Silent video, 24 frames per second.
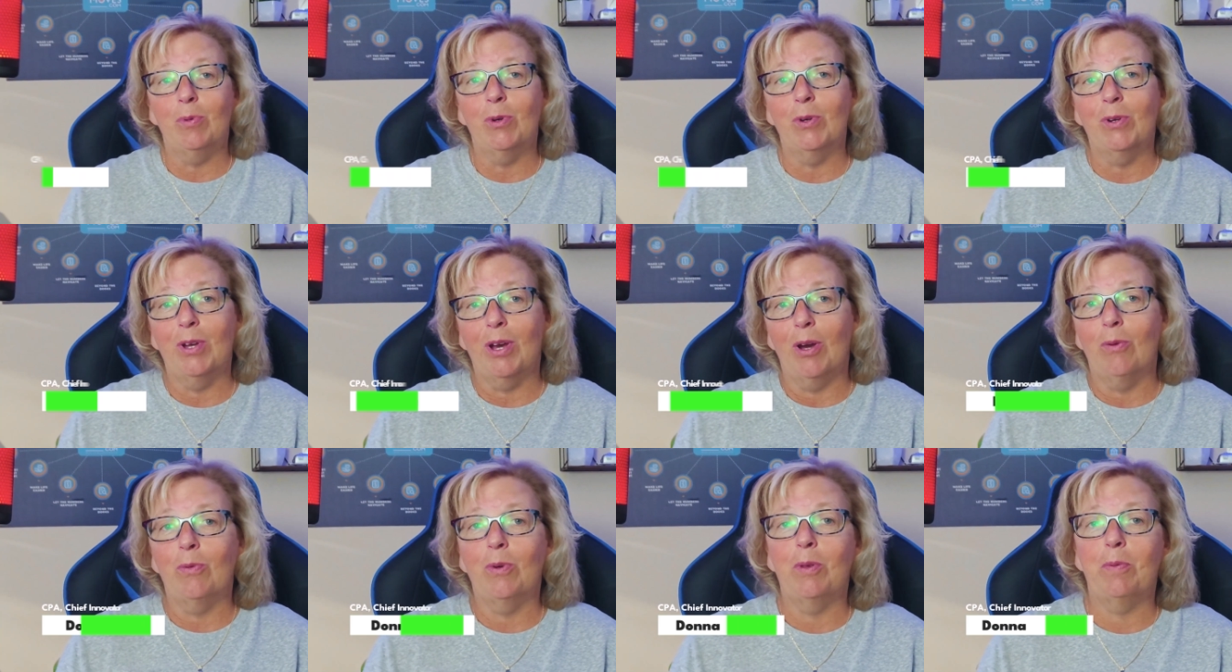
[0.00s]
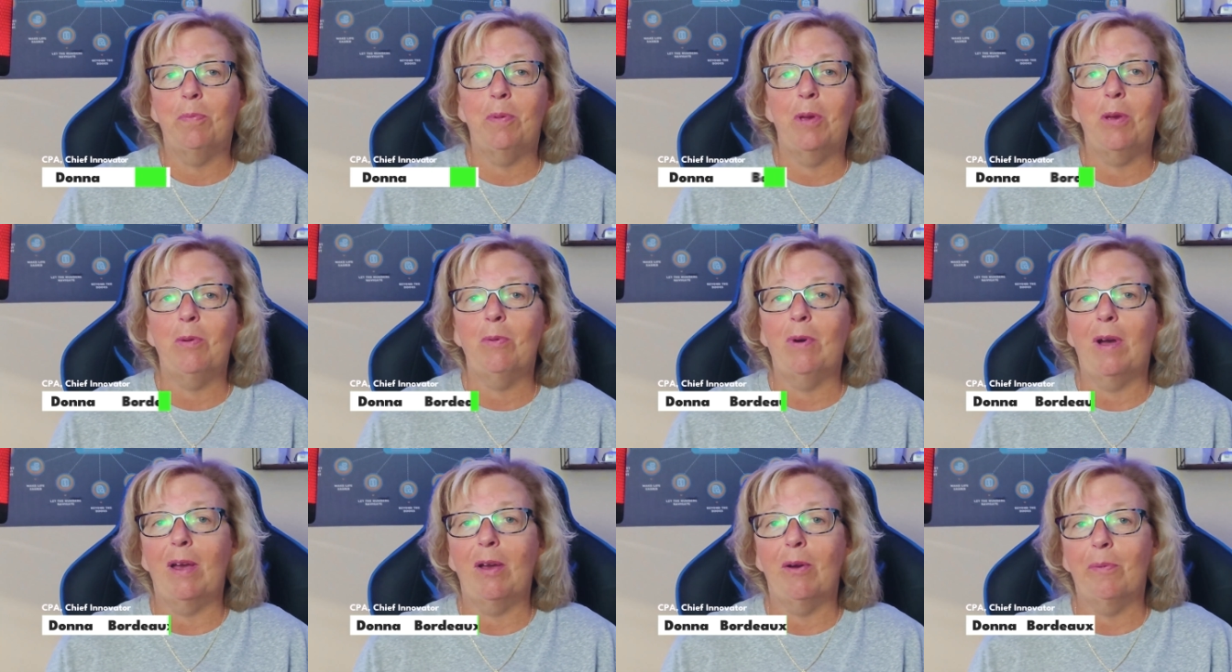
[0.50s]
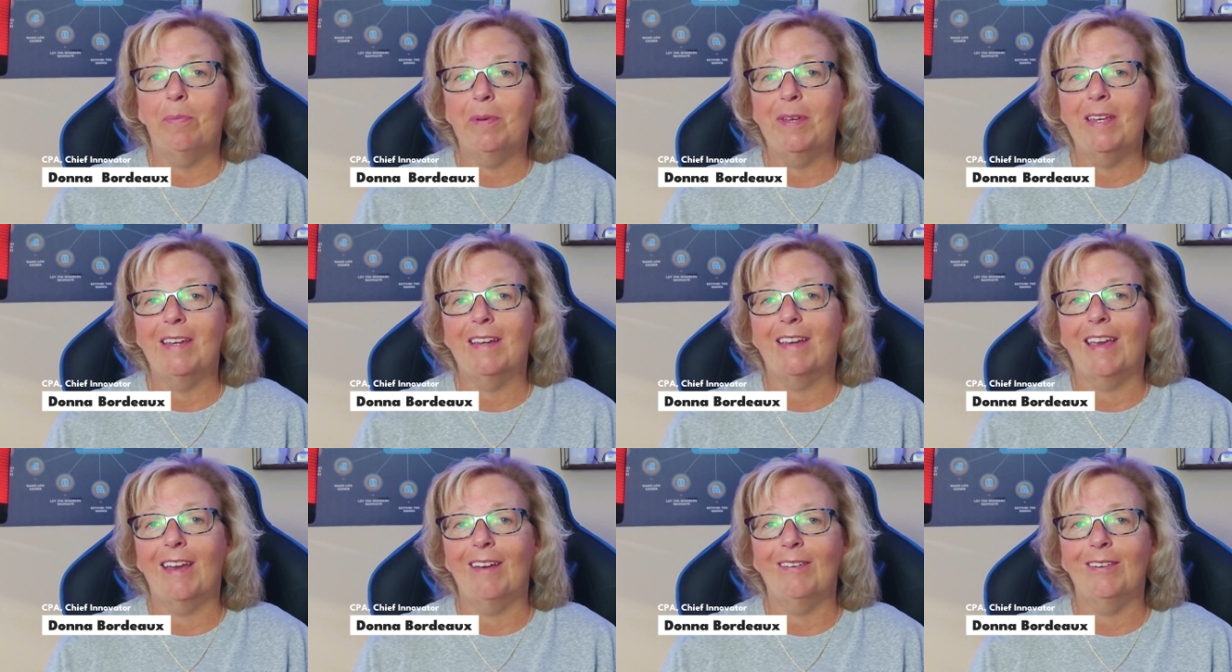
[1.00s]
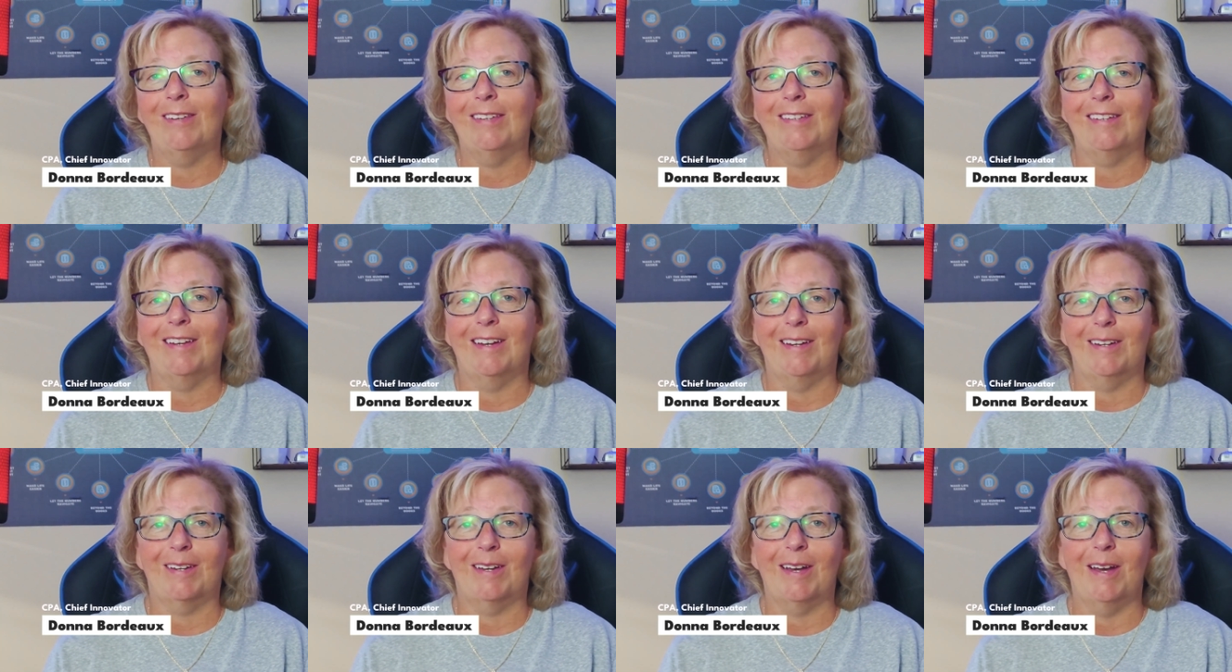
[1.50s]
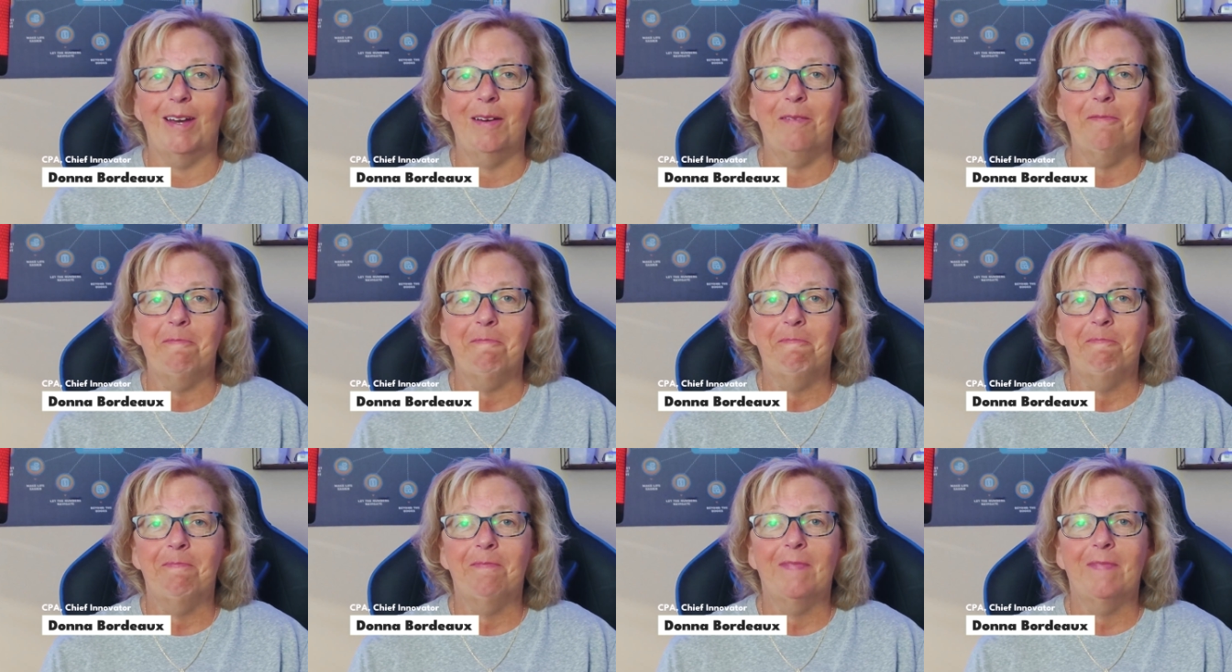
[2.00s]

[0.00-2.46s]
Bordeaux with PYOPAccounting.com